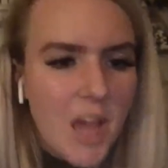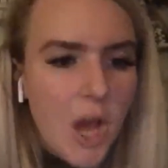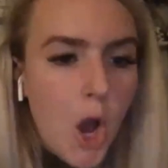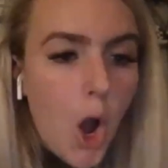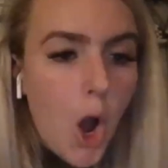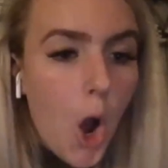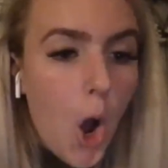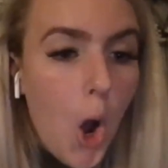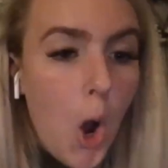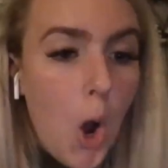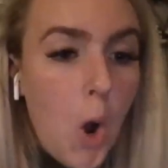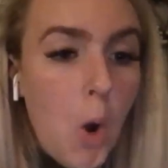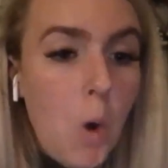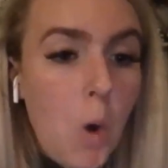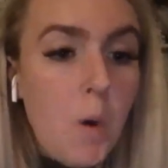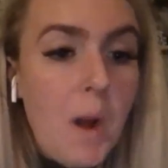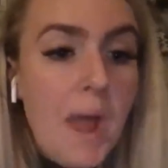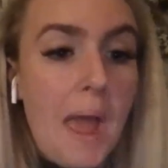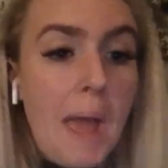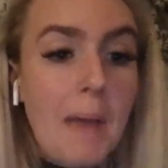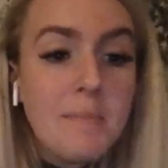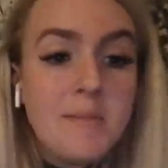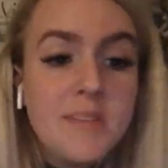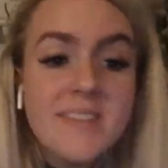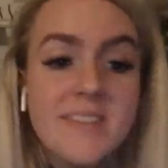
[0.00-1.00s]
Oh,
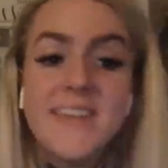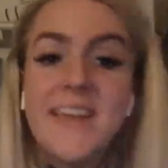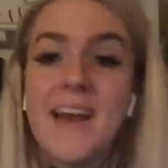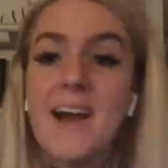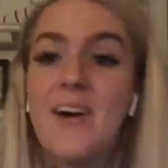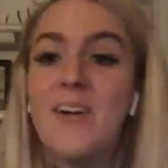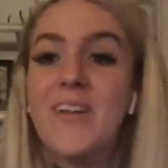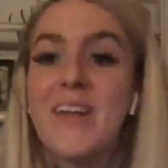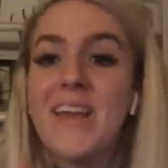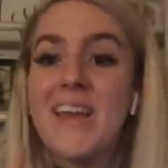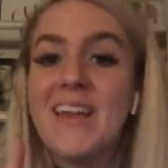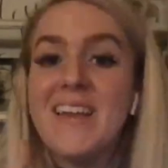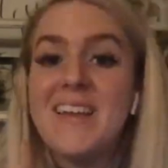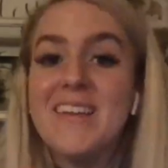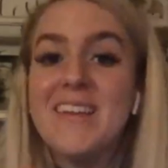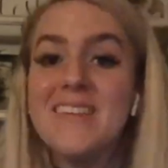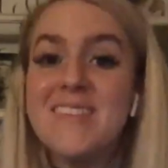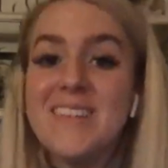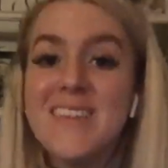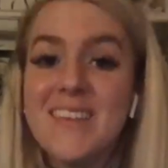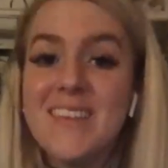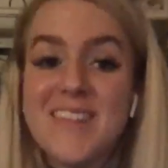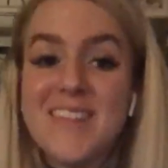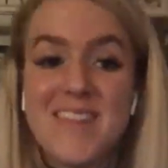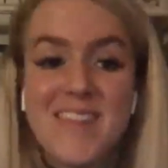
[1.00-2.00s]
MCL is
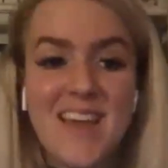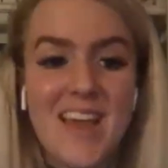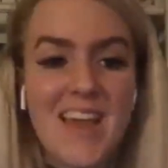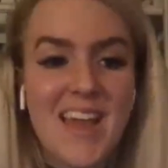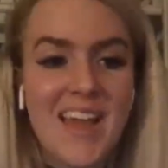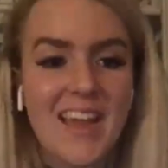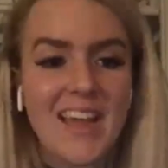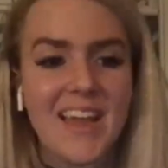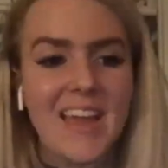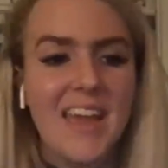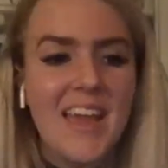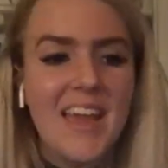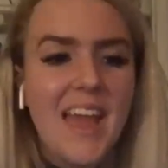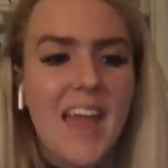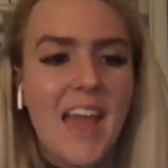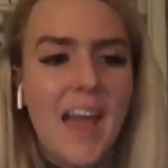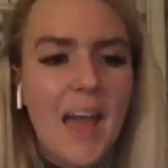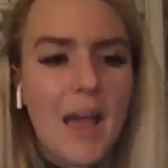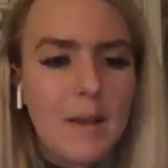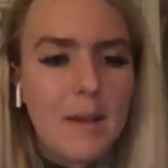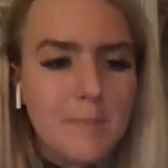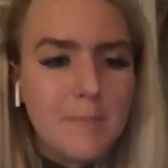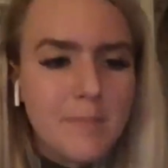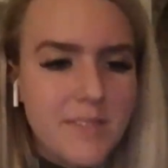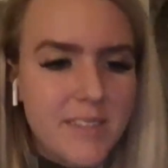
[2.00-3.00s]
a thing.
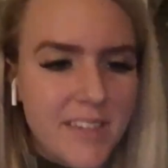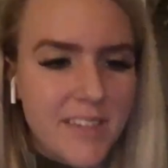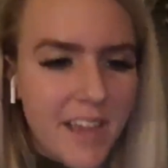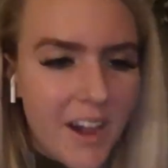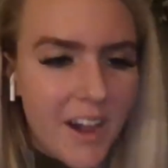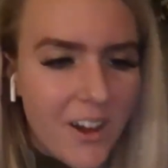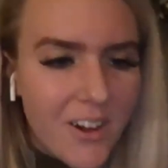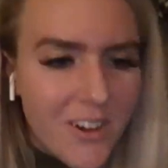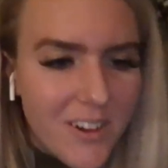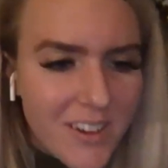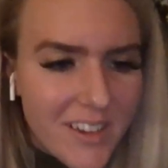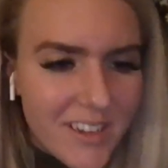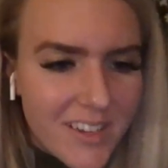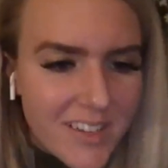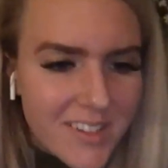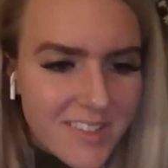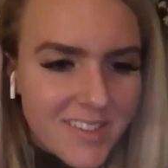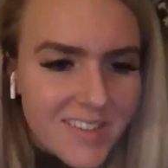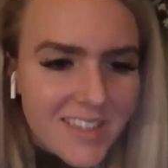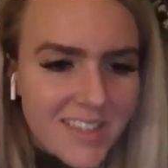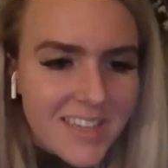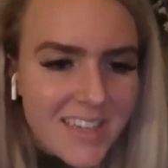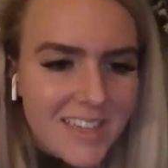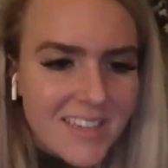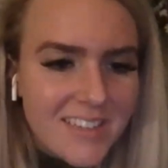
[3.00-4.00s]
MCL is
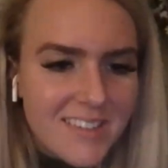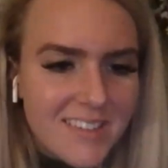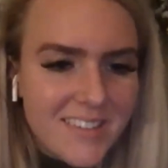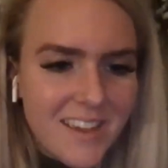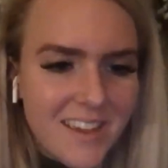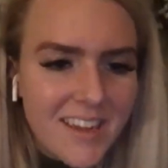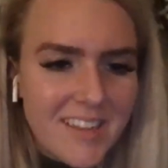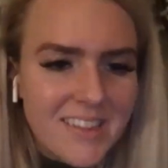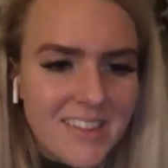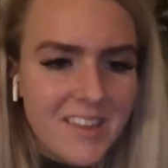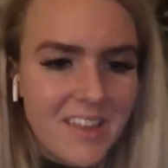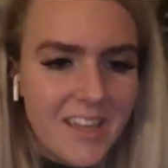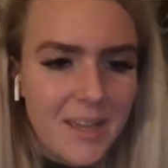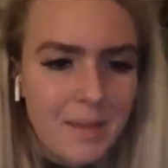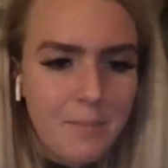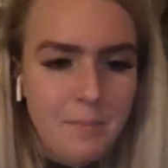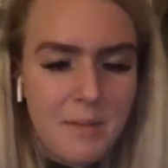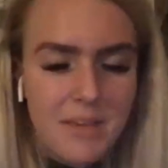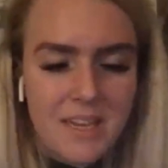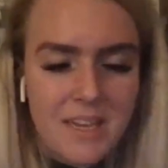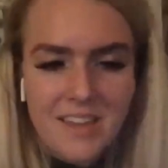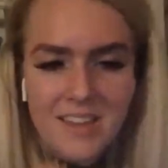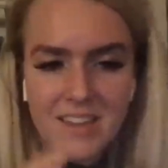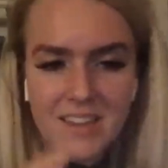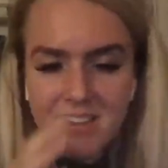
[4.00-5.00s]
the inside
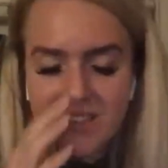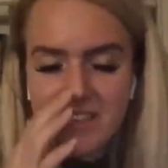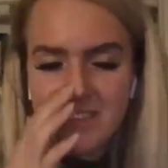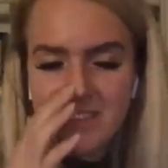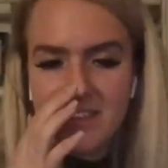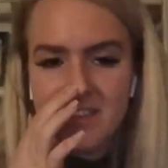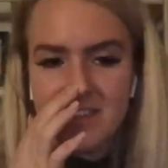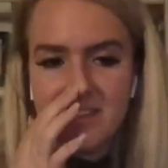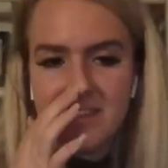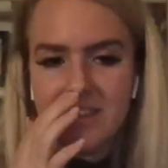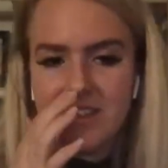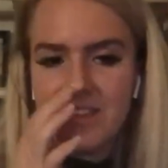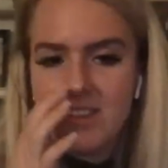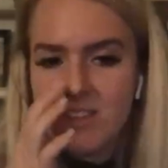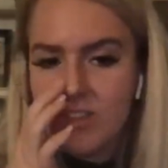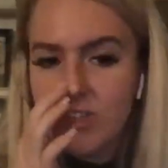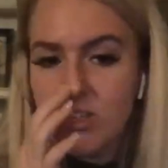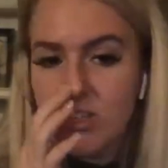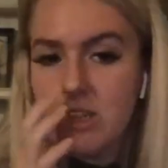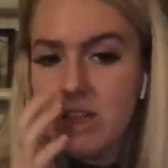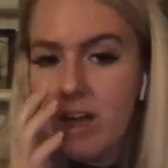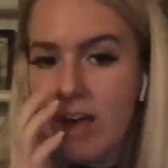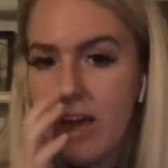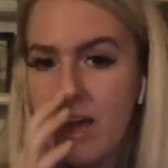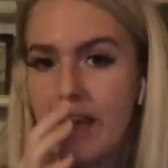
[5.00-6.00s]
ligament in your
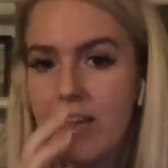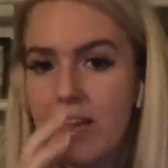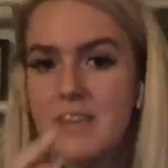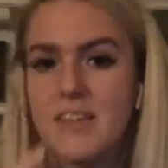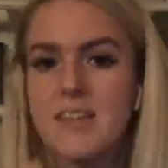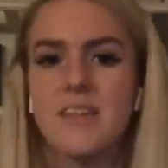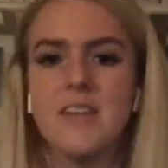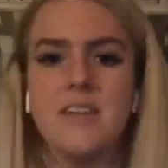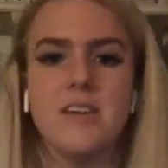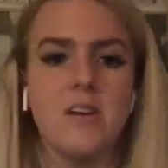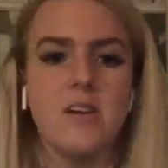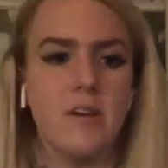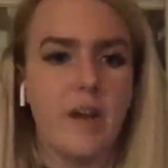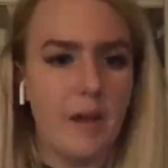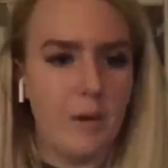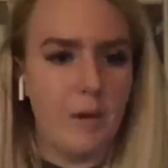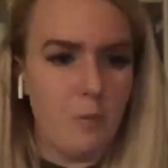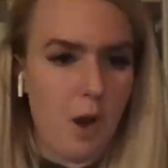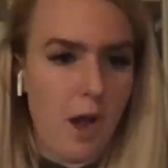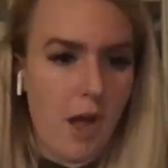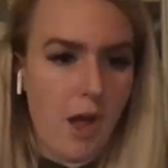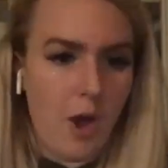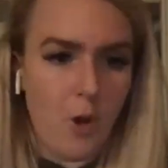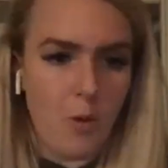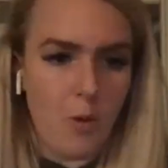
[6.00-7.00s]
leg. Okay, well,
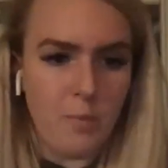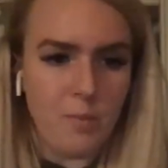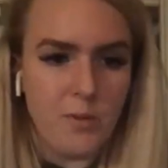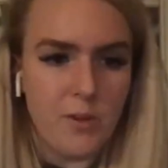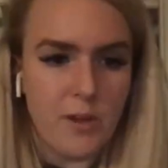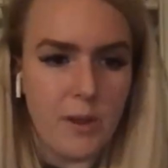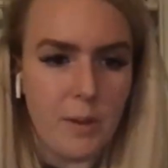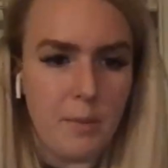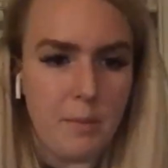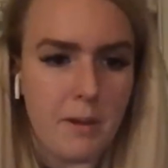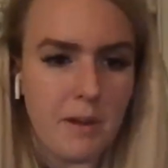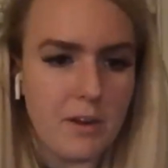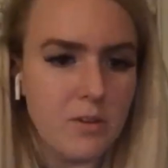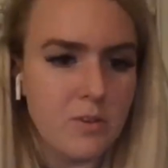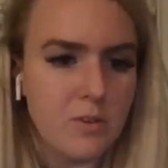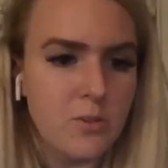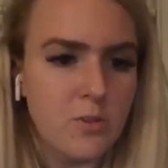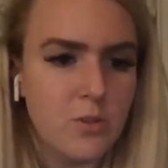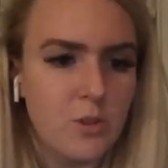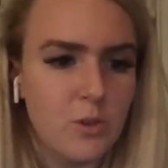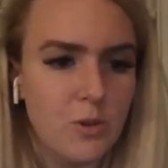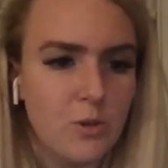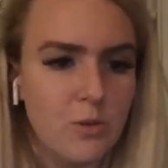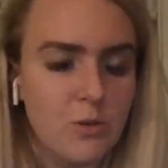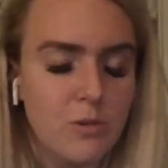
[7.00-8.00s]
I hope you get better
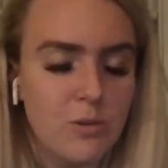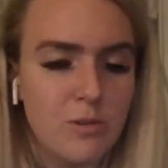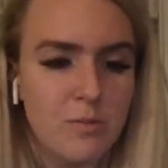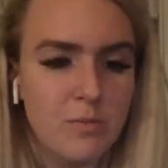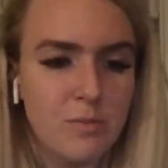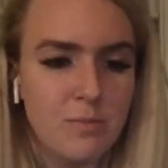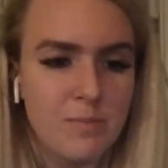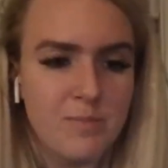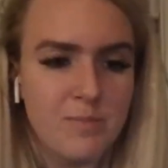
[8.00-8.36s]
soon.